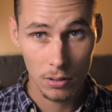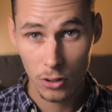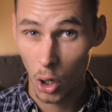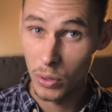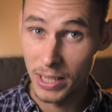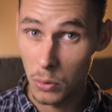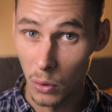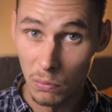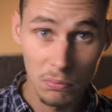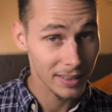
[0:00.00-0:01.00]
don't
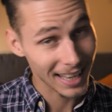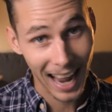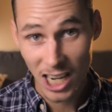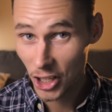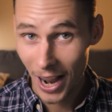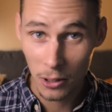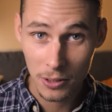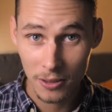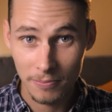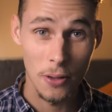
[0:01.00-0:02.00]
equal cash
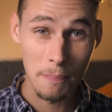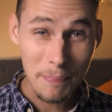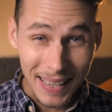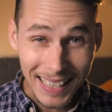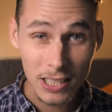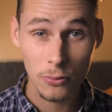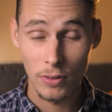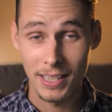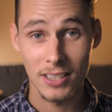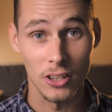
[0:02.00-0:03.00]
out. The biggest
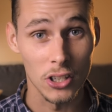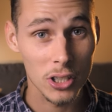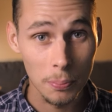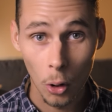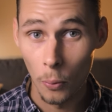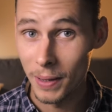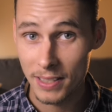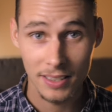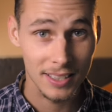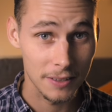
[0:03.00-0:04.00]
reason that small
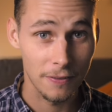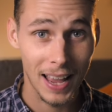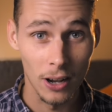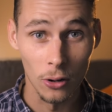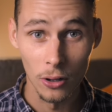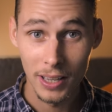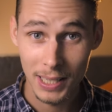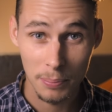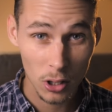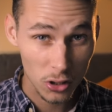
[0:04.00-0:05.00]
businesses fail
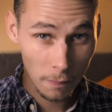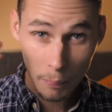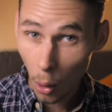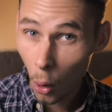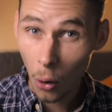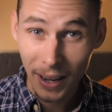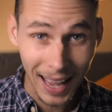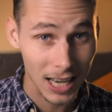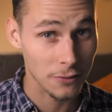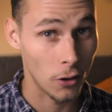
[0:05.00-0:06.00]
is because of poor
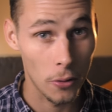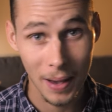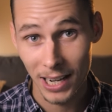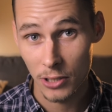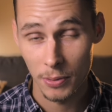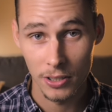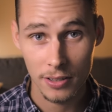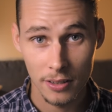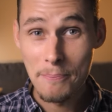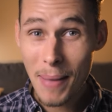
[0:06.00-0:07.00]
cash flow
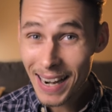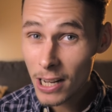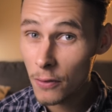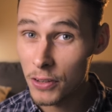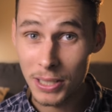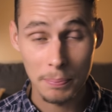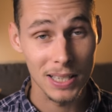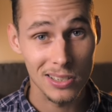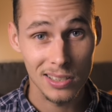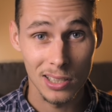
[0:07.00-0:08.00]
management. Many of these
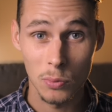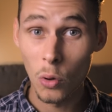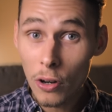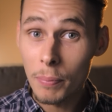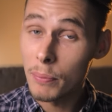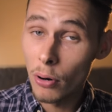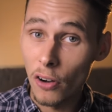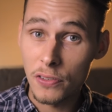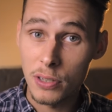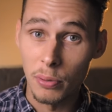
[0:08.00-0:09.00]
businesses would have been
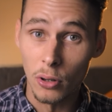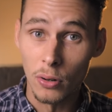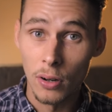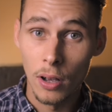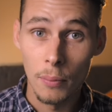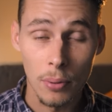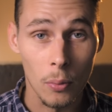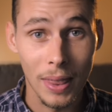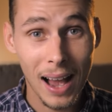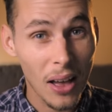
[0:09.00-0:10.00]
profitable,
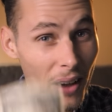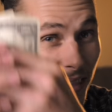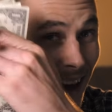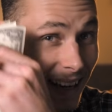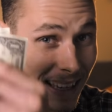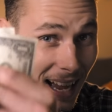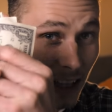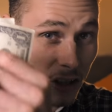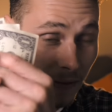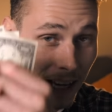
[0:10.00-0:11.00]
but without having that
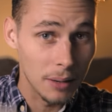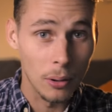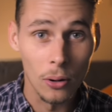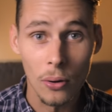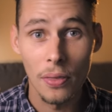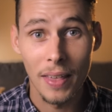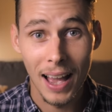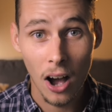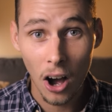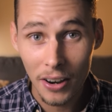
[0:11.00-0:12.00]
cash available,
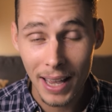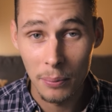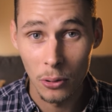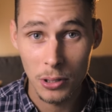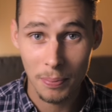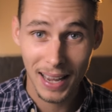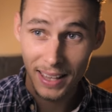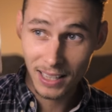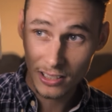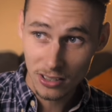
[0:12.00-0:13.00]
they're unable to pay
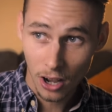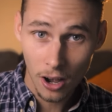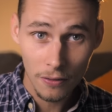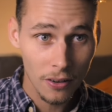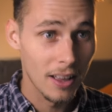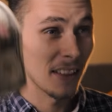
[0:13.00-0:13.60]
their staff,